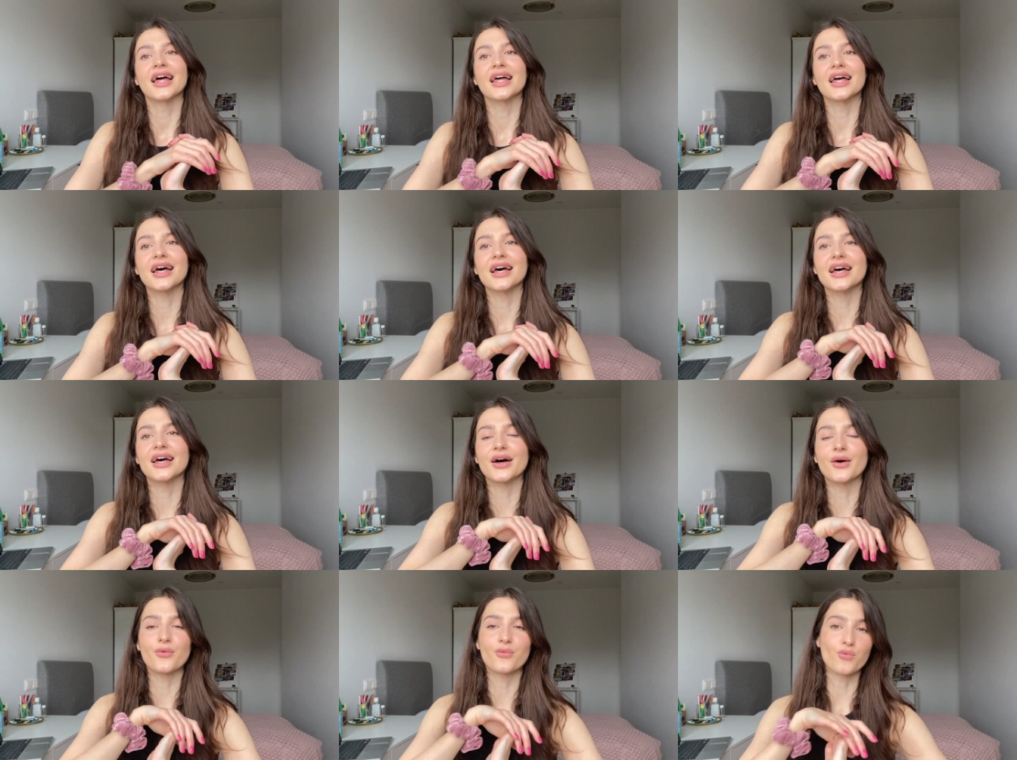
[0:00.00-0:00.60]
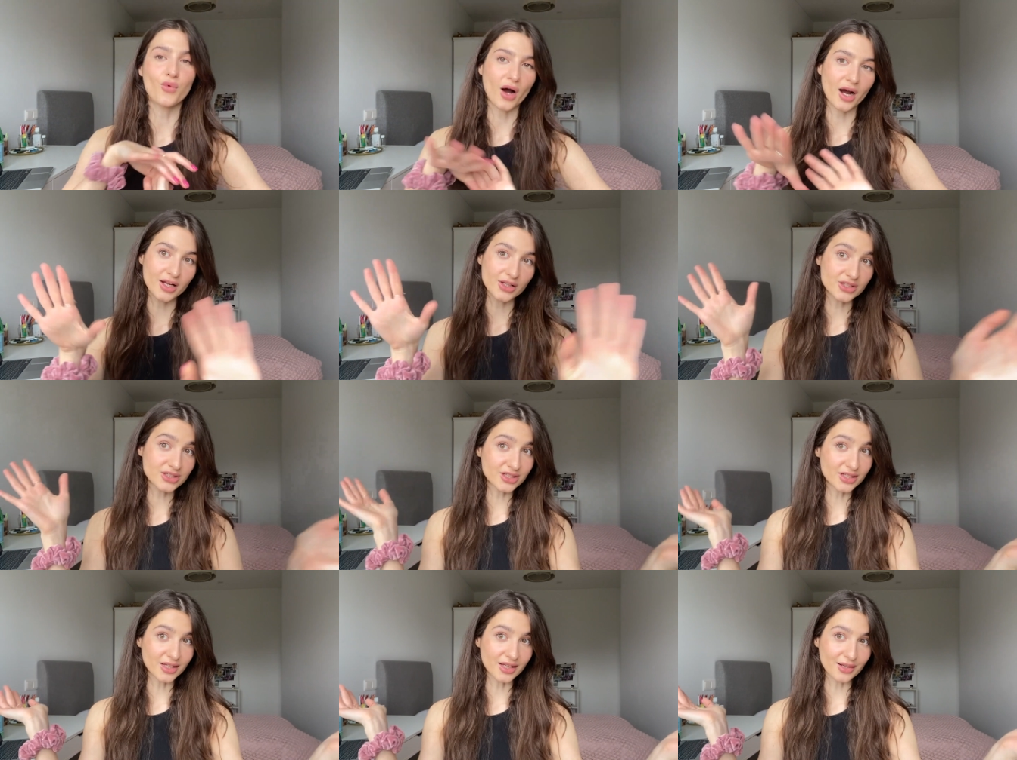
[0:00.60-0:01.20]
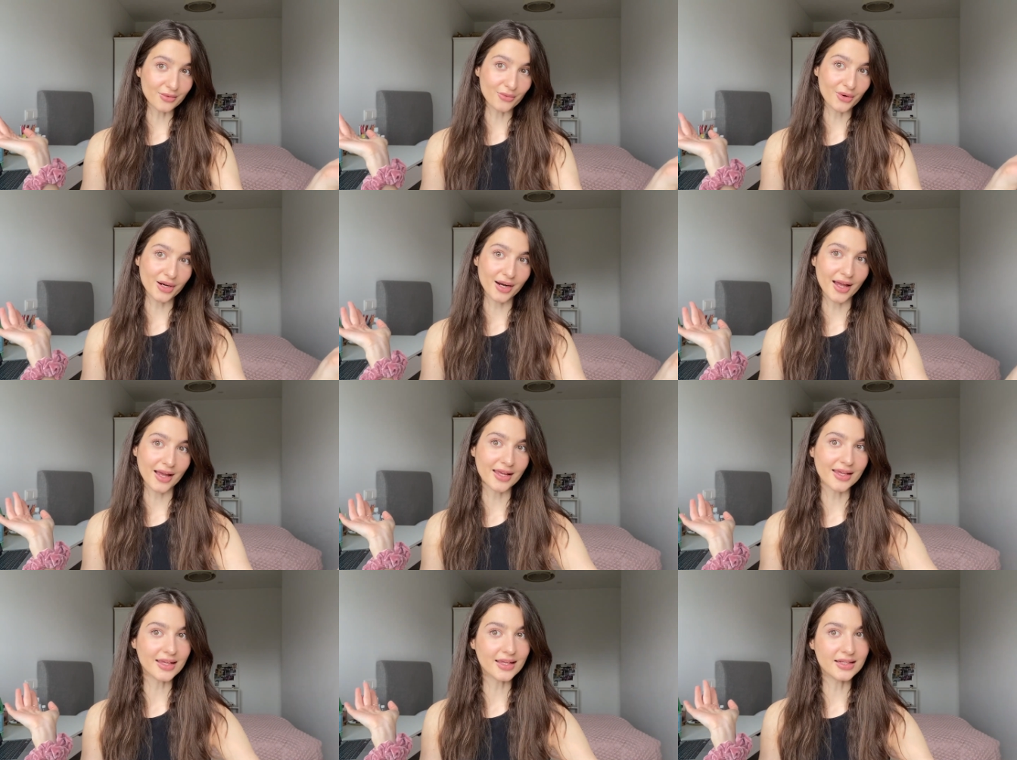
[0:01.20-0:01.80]
uh, watching what
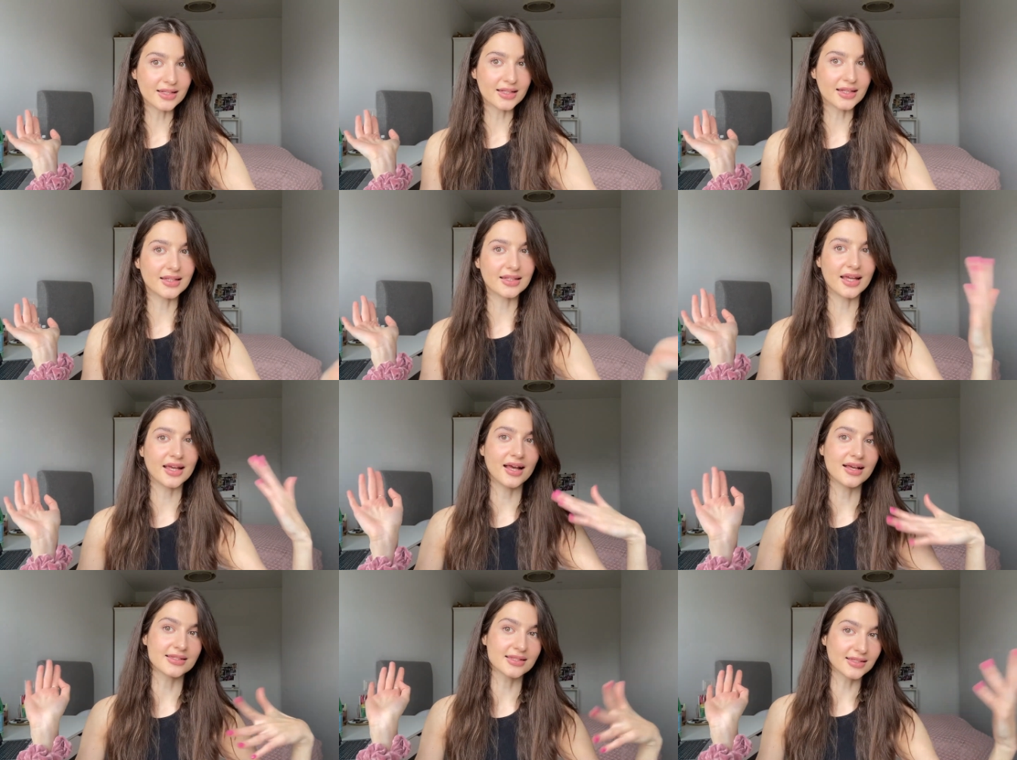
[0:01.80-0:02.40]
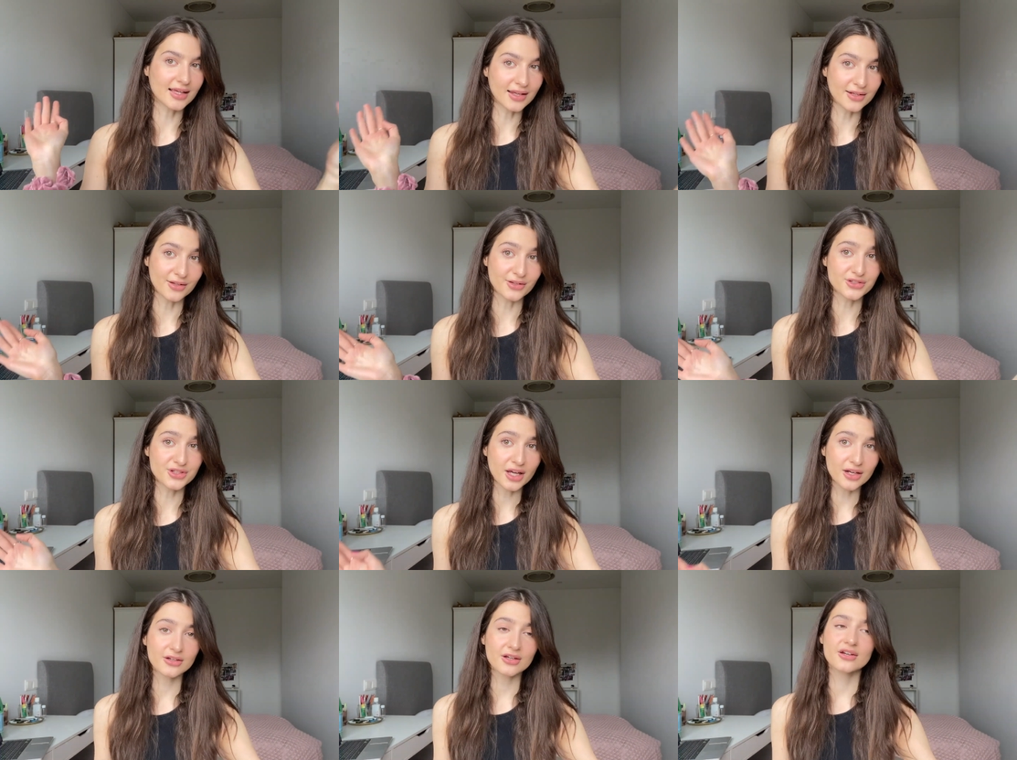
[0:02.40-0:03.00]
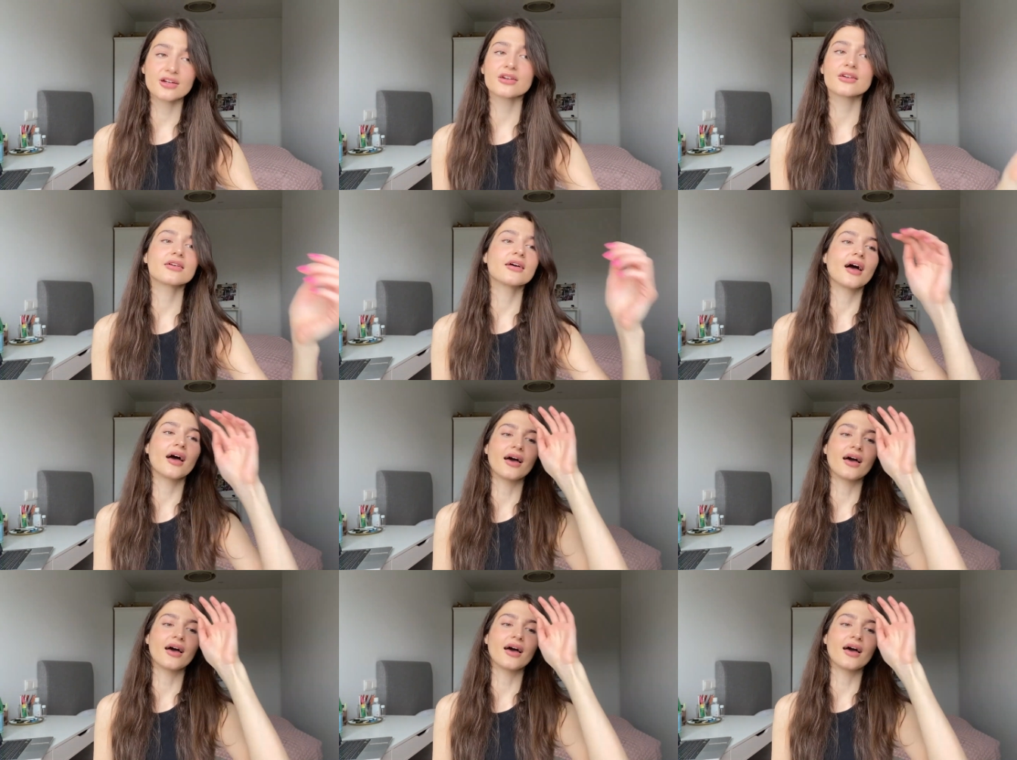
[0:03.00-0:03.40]
I eat in a day as a Kendall Jenner.